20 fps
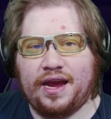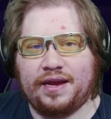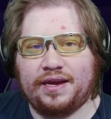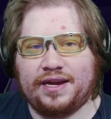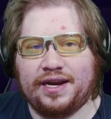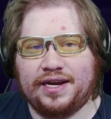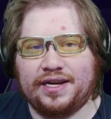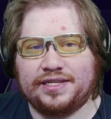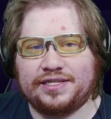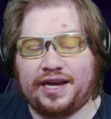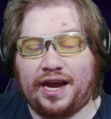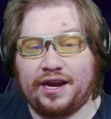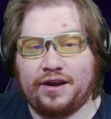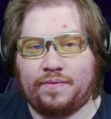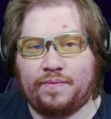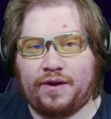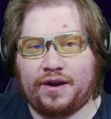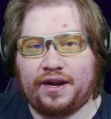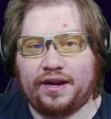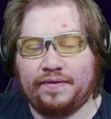Because I don't
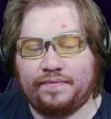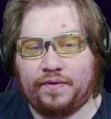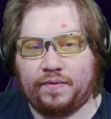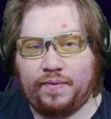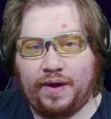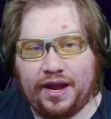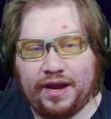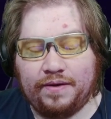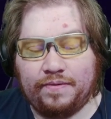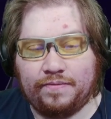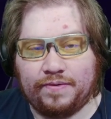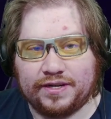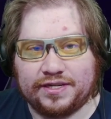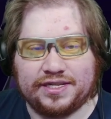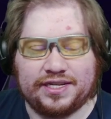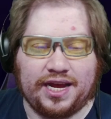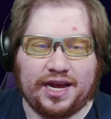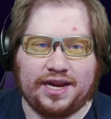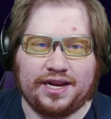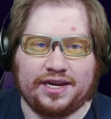want to give away what
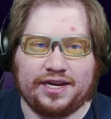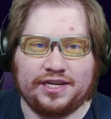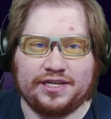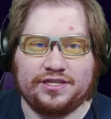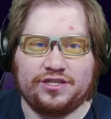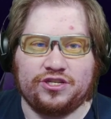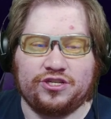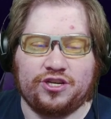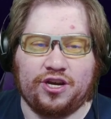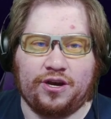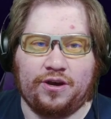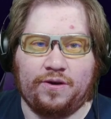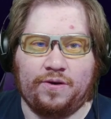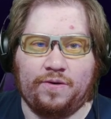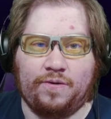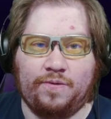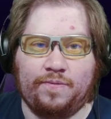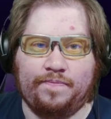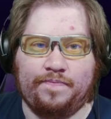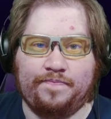set it is,
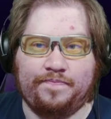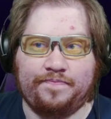so